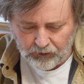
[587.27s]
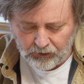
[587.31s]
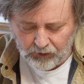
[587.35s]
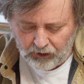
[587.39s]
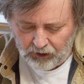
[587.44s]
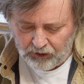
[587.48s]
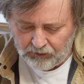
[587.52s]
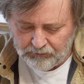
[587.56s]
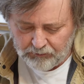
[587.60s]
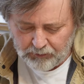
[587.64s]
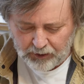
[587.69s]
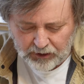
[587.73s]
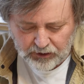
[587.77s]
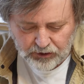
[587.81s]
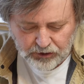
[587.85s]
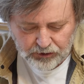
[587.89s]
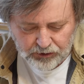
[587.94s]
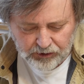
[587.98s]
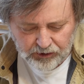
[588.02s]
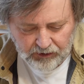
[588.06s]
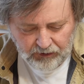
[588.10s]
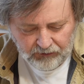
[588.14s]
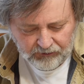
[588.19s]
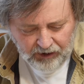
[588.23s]
I've
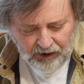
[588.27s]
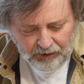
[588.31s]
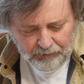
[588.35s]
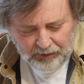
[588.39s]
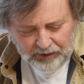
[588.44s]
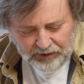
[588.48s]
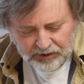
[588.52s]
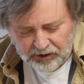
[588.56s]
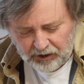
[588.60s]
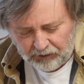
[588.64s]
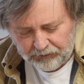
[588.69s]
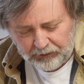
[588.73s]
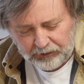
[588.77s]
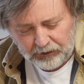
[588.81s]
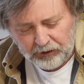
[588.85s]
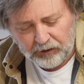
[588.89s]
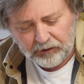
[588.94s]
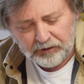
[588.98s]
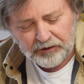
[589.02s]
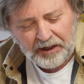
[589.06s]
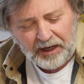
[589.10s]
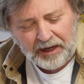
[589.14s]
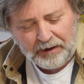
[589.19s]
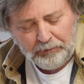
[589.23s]
measured it. I've got myself a little
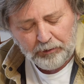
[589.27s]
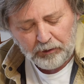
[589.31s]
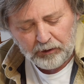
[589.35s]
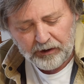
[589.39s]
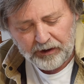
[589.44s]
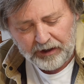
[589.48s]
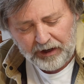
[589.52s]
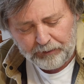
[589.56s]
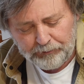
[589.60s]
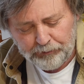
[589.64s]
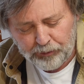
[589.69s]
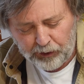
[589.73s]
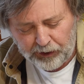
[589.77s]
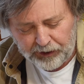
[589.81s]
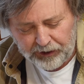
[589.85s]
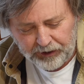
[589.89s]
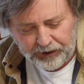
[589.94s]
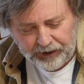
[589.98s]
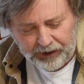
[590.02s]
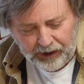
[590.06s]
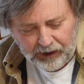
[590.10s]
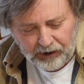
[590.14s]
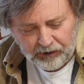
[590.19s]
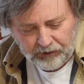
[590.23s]
table that I
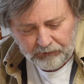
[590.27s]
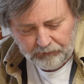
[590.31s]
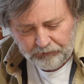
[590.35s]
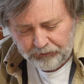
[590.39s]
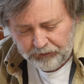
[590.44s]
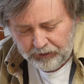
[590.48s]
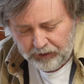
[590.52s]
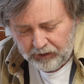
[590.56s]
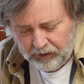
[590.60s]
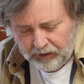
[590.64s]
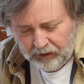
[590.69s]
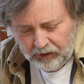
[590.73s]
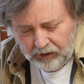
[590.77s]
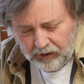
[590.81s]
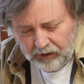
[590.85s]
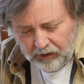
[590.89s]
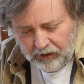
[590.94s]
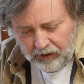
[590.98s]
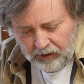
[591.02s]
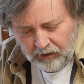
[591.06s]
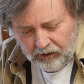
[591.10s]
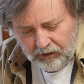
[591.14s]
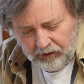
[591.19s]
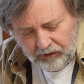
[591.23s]
printed out
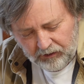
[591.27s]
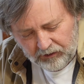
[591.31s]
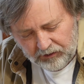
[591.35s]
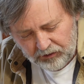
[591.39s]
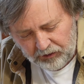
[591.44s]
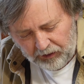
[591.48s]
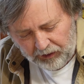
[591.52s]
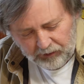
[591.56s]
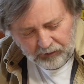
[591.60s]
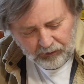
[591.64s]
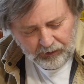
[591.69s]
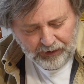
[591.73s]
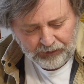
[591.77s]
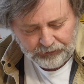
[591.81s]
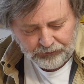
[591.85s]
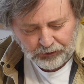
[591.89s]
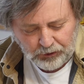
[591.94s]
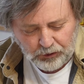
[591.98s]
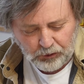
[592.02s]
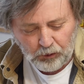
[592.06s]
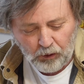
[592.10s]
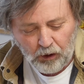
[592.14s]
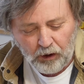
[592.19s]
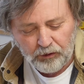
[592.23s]
so I don't have to
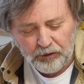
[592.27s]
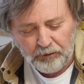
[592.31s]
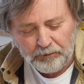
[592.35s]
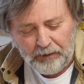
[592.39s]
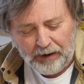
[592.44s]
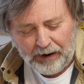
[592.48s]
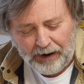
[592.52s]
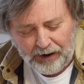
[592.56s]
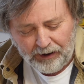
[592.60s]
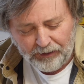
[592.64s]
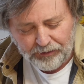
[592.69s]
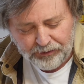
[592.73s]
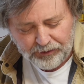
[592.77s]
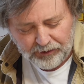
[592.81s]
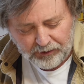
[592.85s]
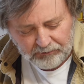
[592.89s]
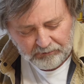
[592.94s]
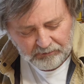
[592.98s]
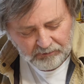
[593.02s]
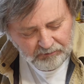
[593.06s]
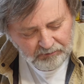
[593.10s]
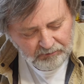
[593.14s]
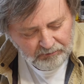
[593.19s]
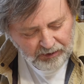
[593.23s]
do all the math
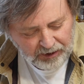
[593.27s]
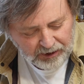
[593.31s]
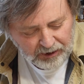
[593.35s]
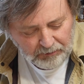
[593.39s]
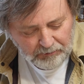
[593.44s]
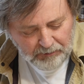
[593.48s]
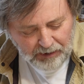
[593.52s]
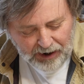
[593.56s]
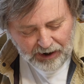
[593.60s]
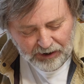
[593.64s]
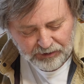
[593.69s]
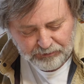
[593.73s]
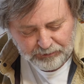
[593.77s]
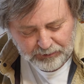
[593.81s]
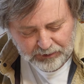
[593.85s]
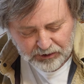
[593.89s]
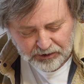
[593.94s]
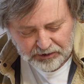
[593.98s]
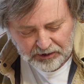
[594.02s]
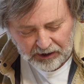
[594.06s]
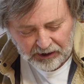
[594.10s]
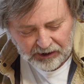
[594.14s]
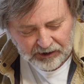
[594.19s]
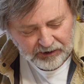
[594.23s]
and make a math
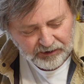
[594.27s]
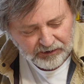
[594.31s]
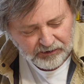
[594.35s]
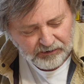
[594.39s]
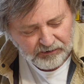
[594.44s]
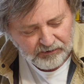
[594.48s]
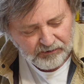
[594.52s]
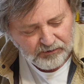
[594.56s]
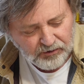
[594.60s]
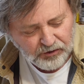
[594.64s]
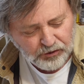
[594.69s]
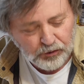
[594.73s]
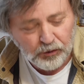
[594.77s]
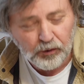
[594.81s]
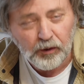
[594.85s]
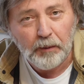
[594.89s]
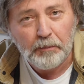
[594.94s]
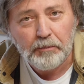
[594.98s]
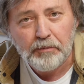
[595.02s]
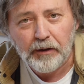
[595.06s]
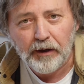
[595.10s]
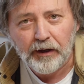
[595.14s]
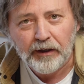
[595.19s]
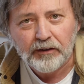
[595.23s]
mistake and screw up
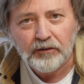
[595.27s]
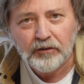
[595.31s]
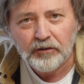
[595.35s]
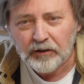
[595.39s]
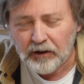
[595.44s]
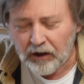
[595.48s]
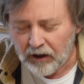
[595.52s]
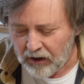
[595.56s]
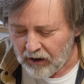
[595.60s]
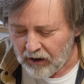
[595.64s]
things.